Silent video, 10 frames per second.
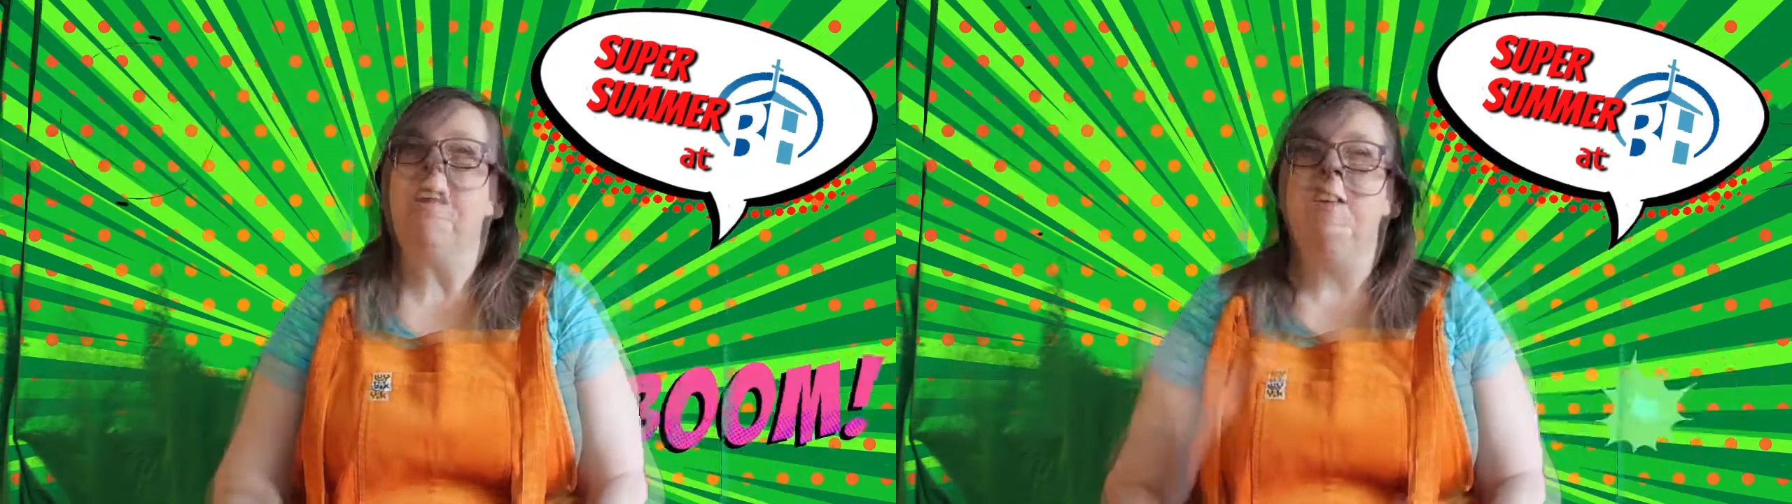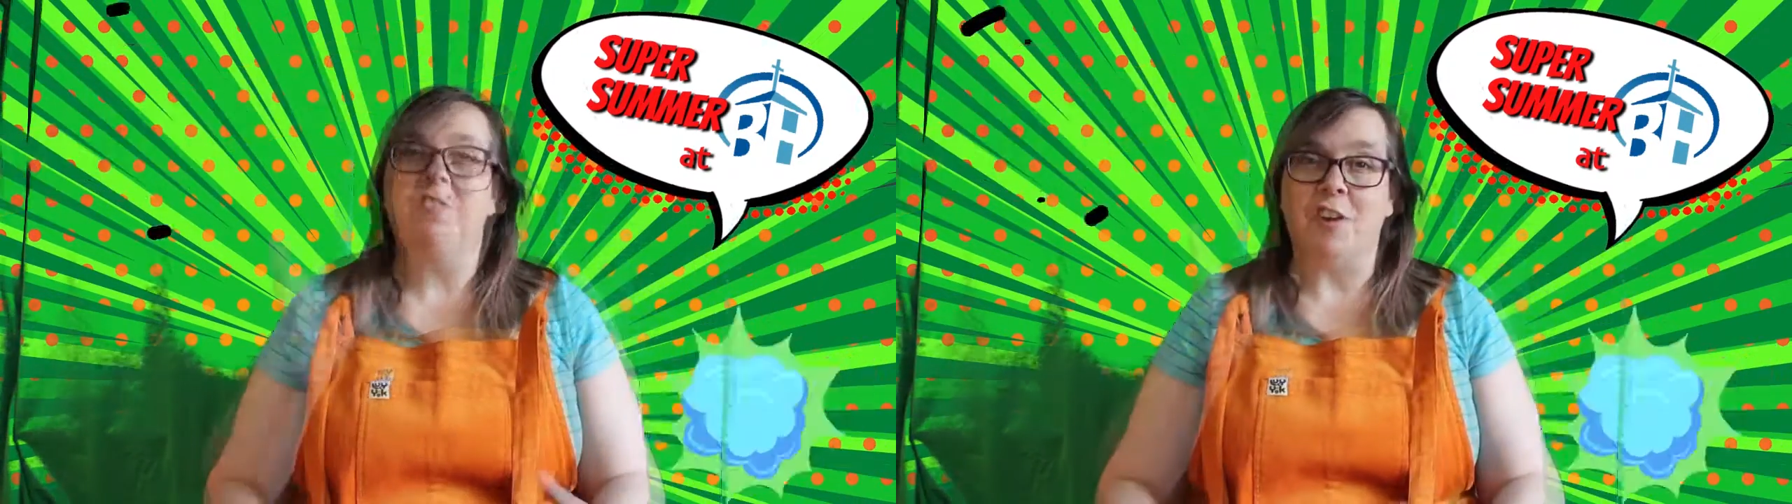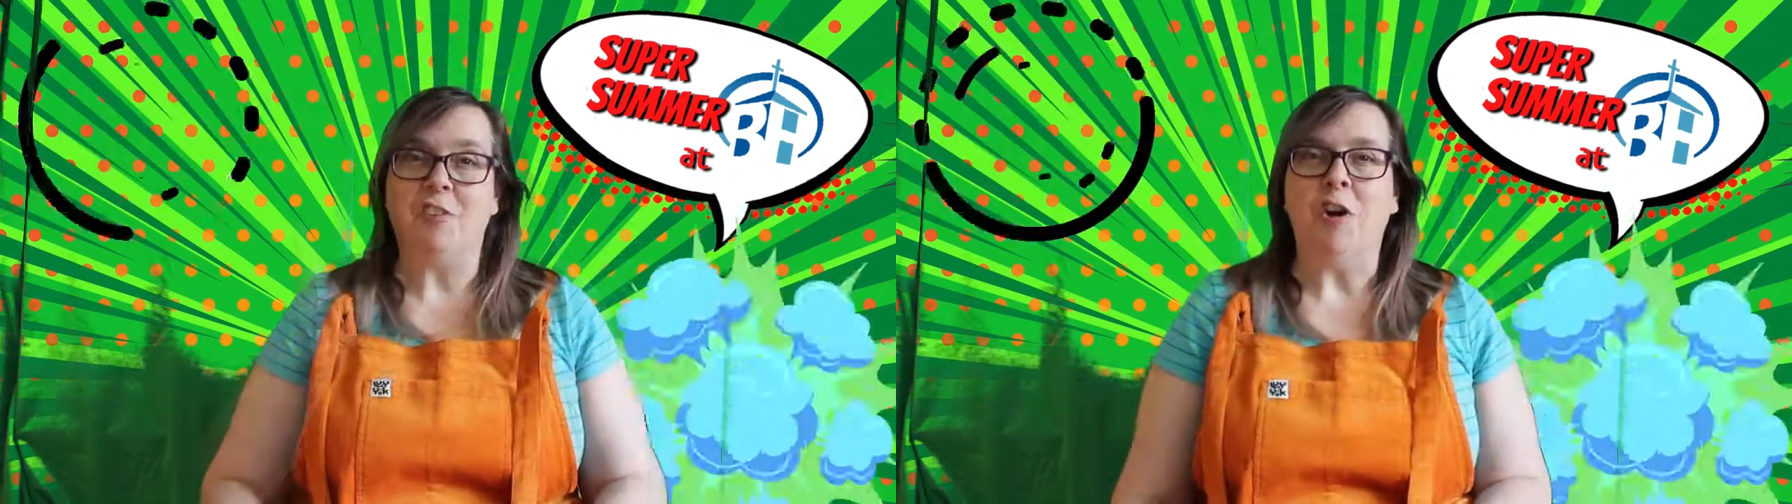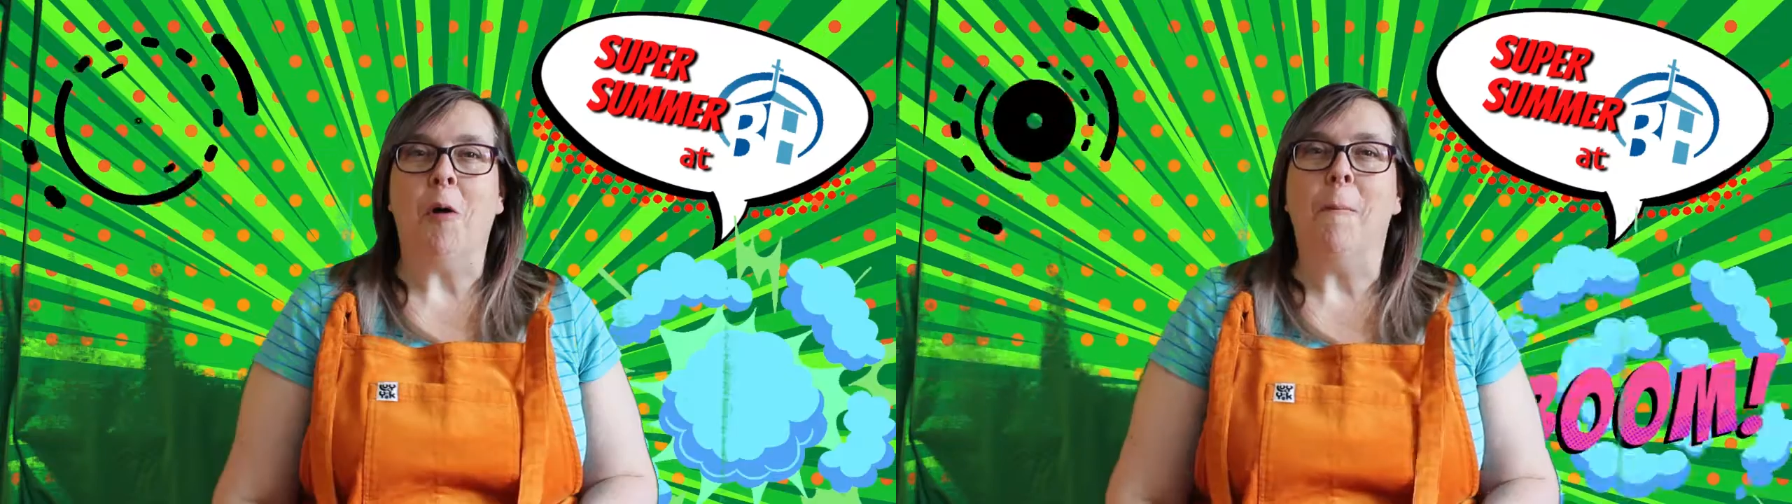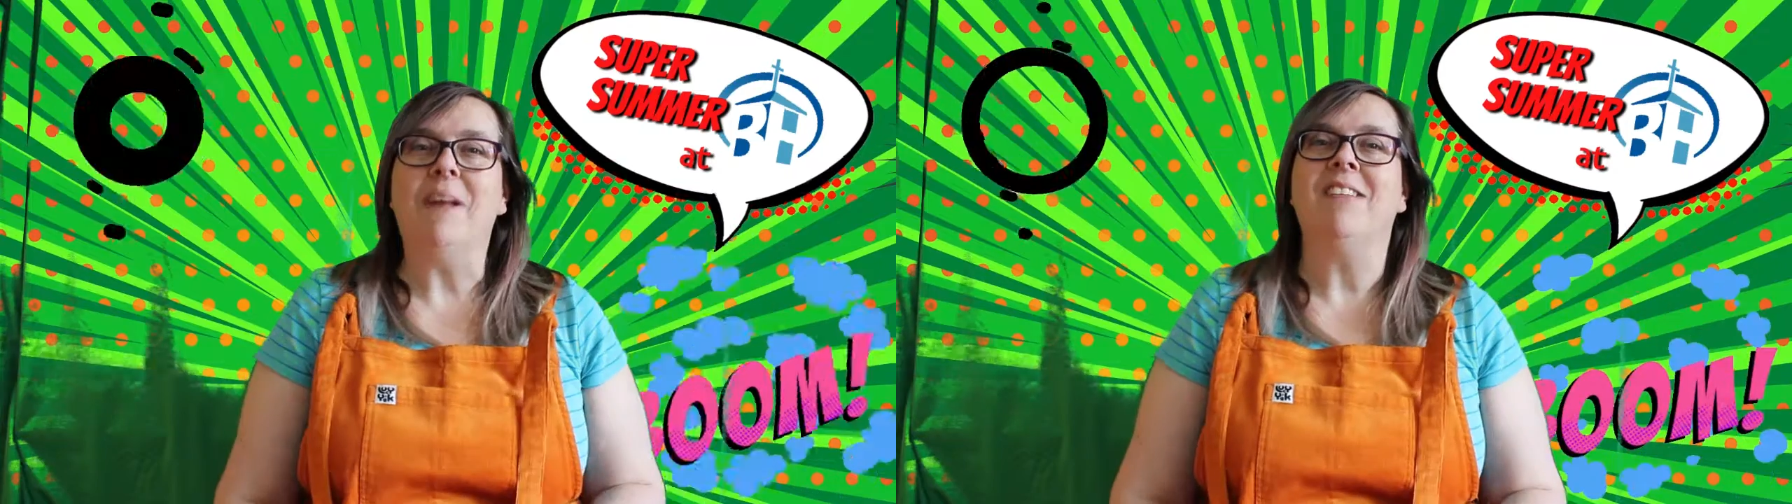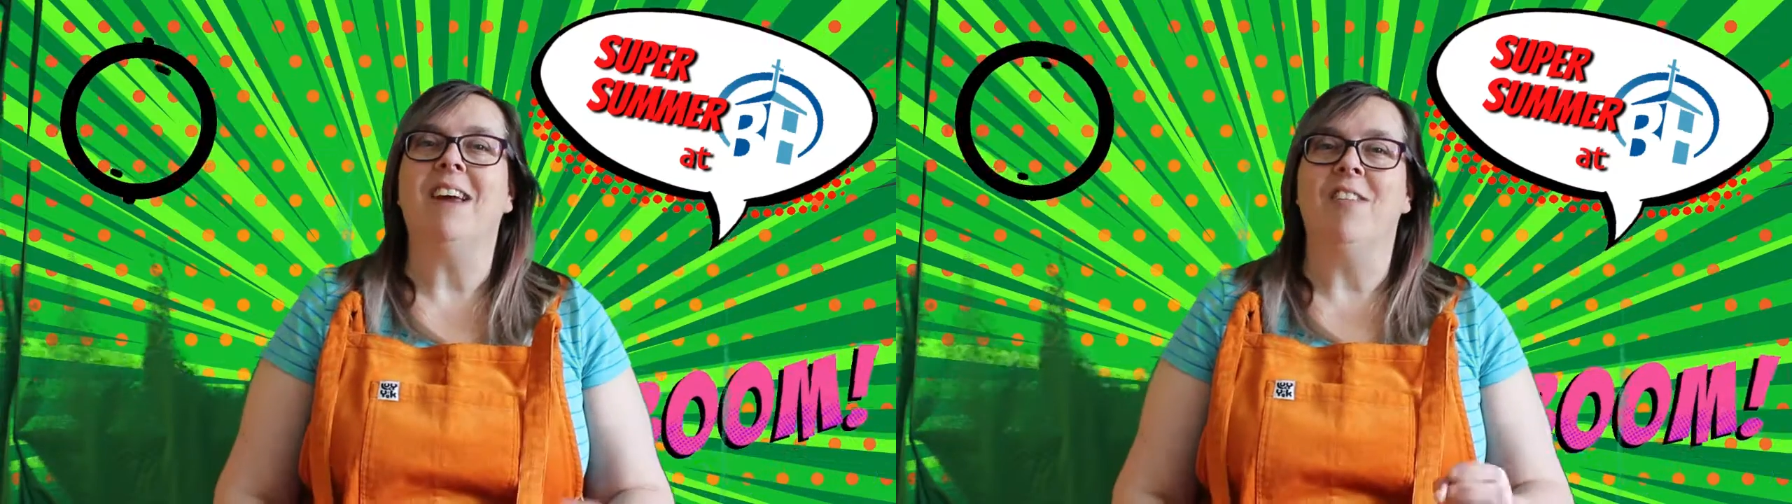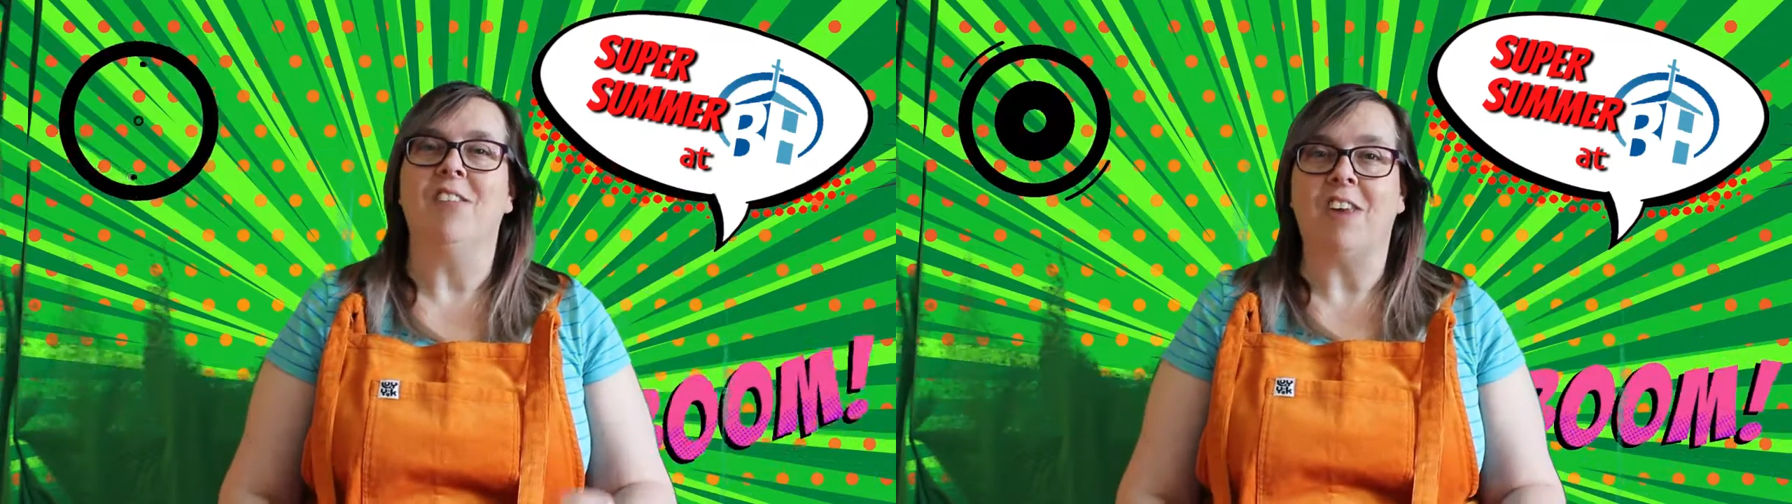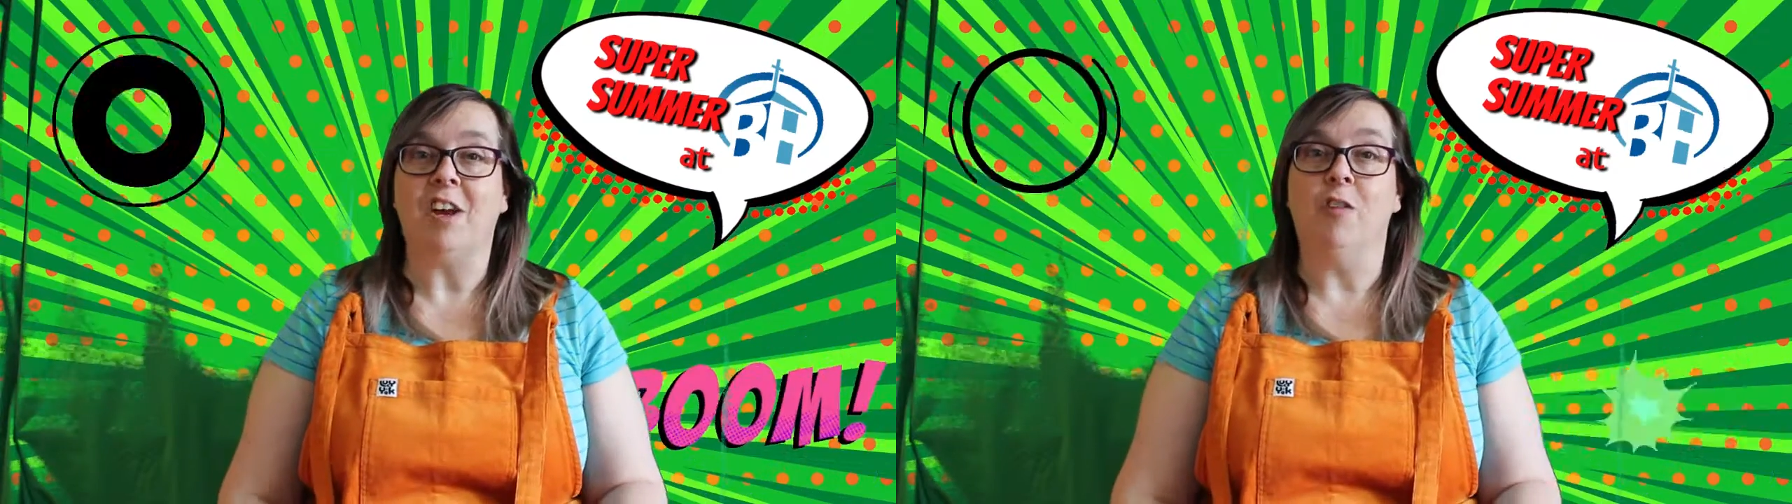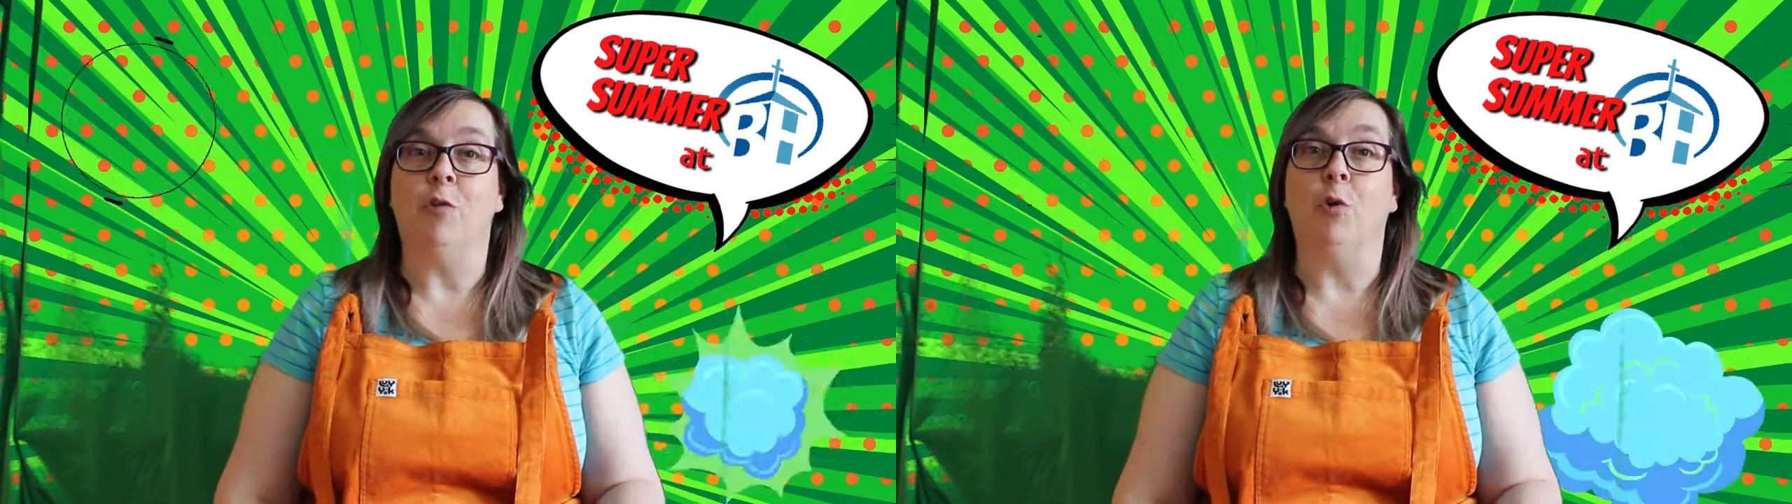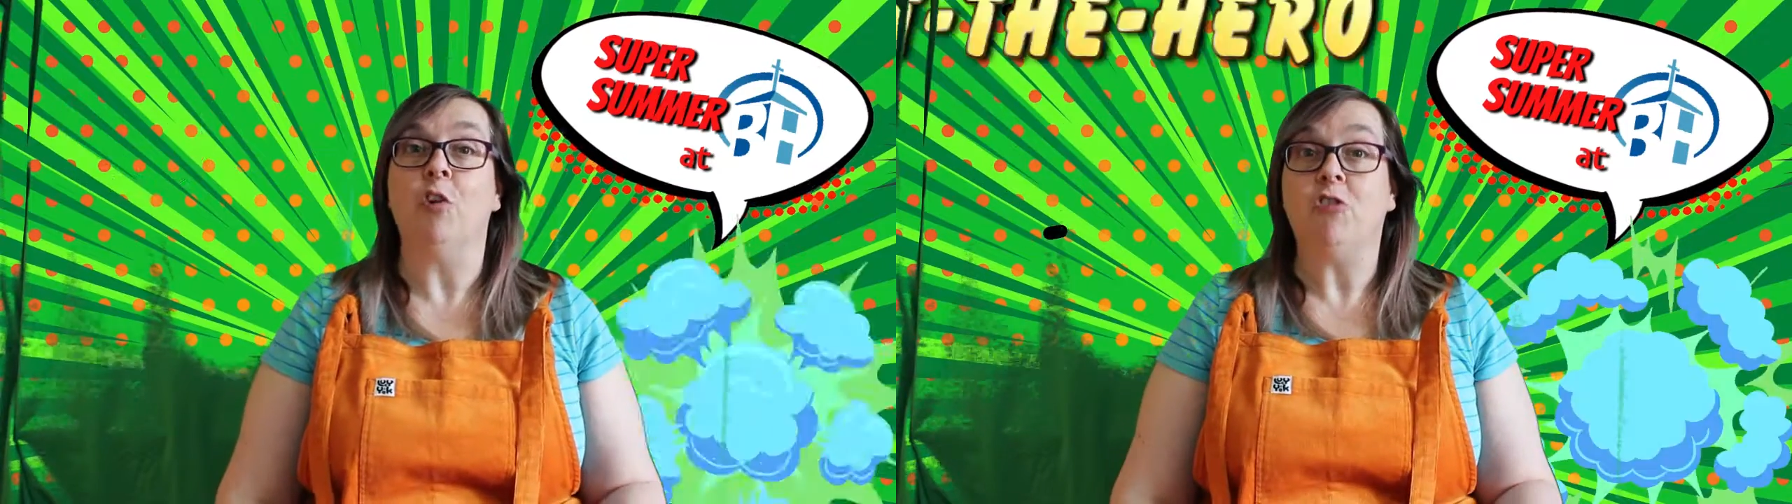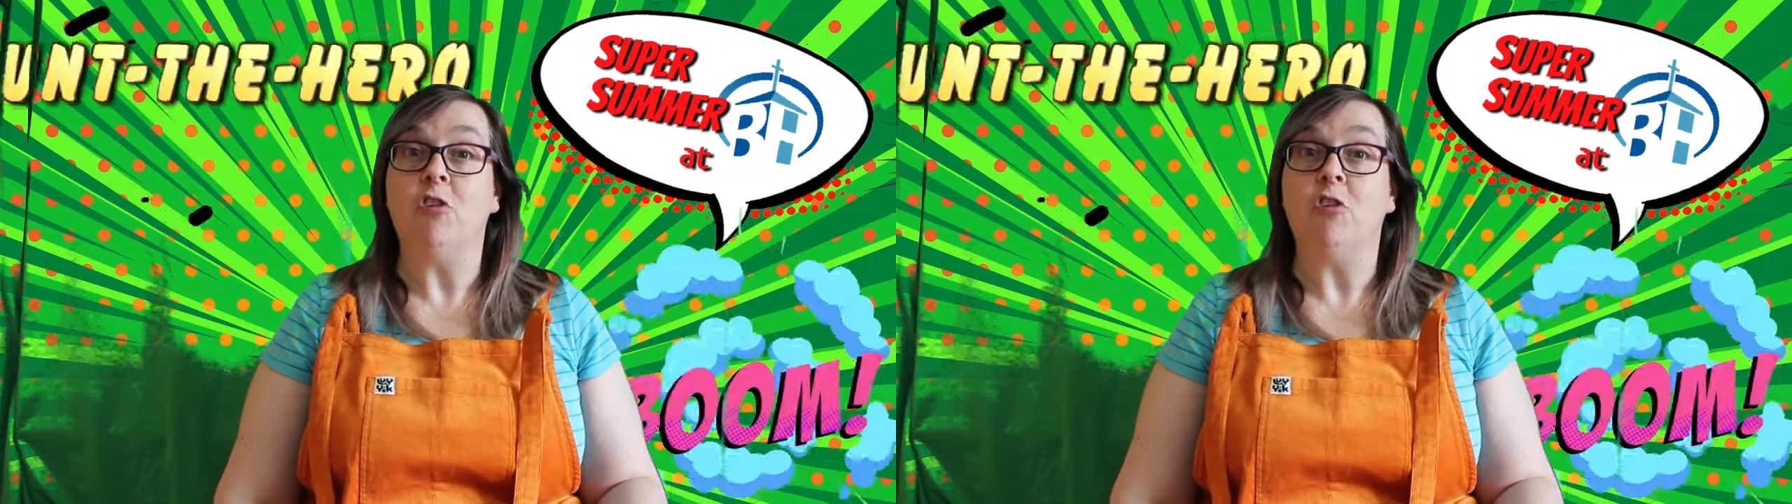Starting on Monday, the 2nd of August,